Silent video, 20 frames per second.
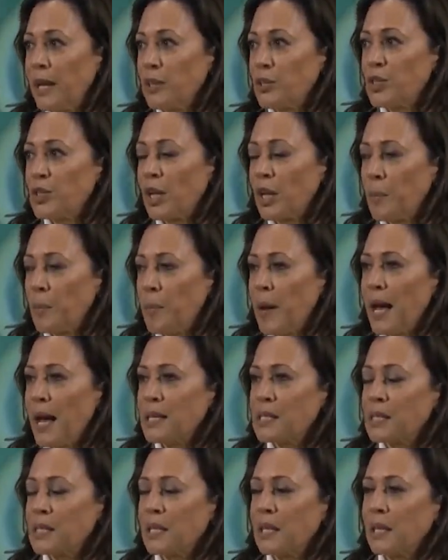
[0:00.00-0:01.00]
backed by
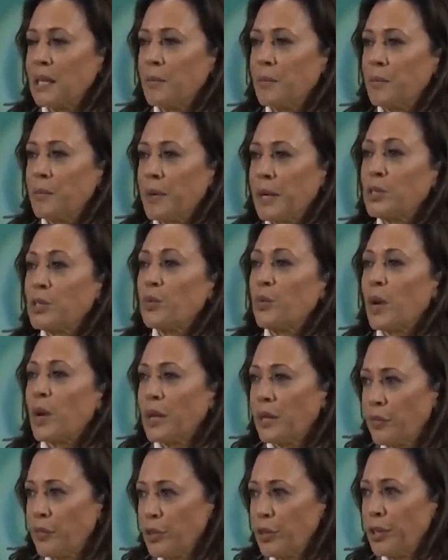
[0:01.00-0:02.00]
63
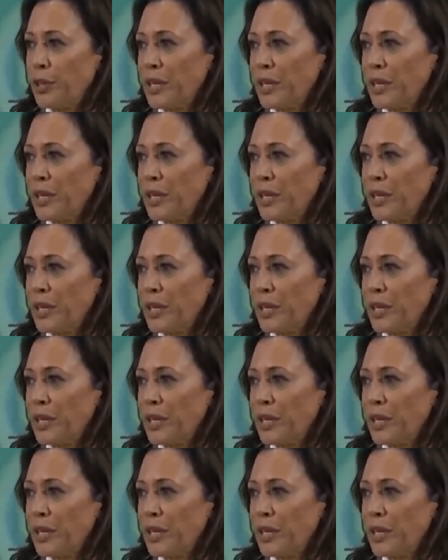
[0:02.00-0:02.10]
countries.